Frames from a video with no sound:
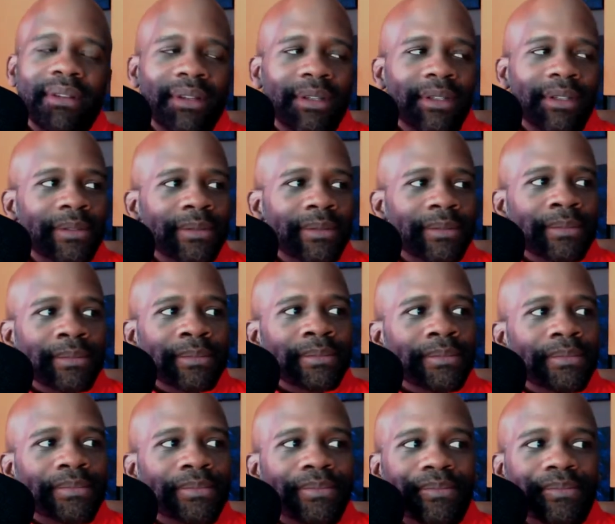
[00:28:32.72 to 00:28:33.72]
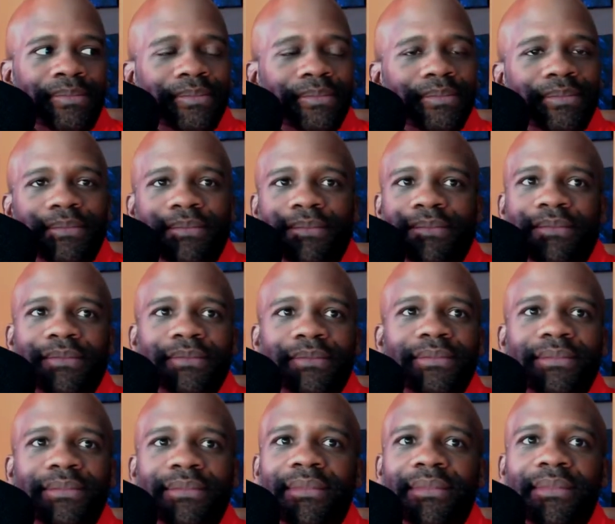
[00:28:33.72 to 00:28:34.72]

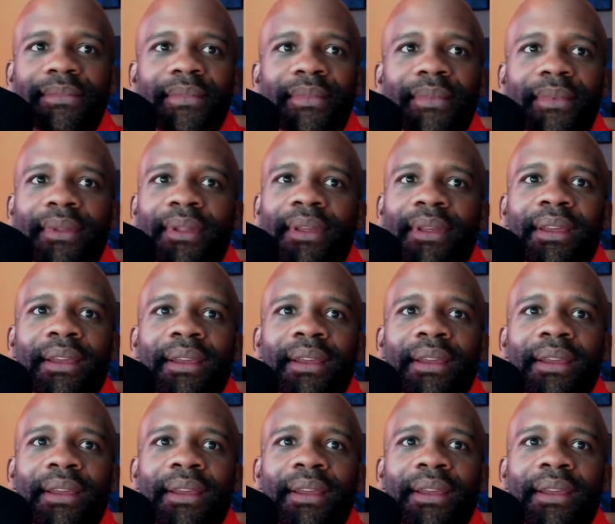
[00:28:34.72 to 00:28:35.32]
Nobody speaks.